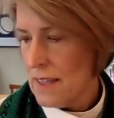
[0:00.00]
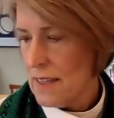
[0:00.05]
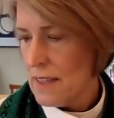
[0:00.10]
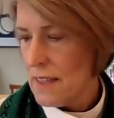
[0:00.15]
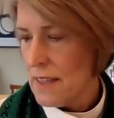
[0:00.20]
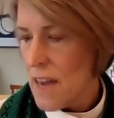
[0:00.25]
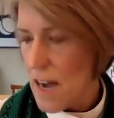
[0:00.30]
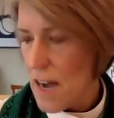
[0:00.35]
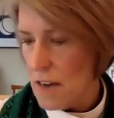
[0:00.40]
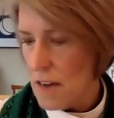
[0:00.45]

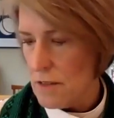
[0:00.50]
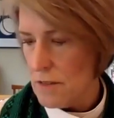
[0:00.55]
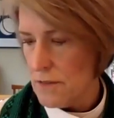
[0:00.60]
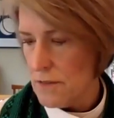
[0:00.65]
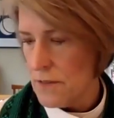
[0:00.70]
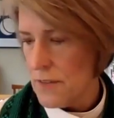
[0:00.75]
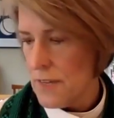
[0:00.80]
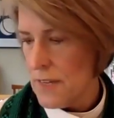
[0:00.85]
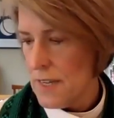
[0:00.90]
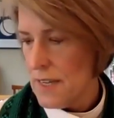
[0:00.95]
love
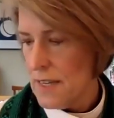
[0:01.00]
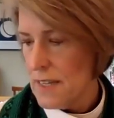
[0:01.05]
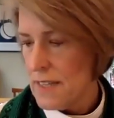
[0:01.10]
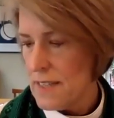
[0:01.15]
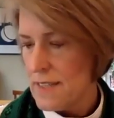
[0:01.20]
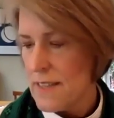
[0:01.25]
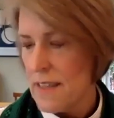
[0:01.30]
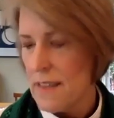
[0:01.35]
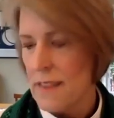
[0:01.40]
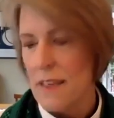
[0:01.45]

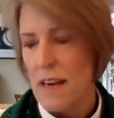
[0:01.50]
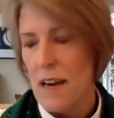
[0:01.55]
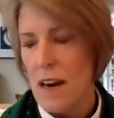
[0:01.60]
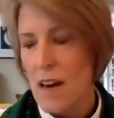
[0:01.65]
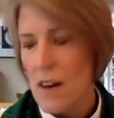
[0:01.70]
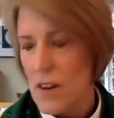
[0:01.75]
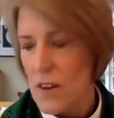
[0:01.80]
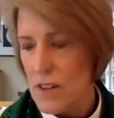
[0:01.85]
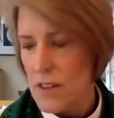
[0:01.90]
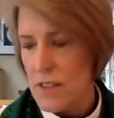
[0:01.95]
is at the
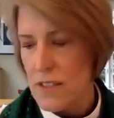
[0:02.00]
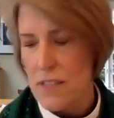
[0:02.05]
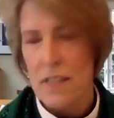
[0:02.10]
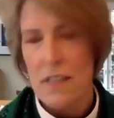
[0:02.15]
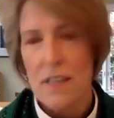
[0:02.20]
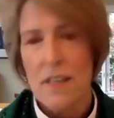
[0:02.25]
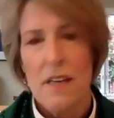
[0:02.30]
heart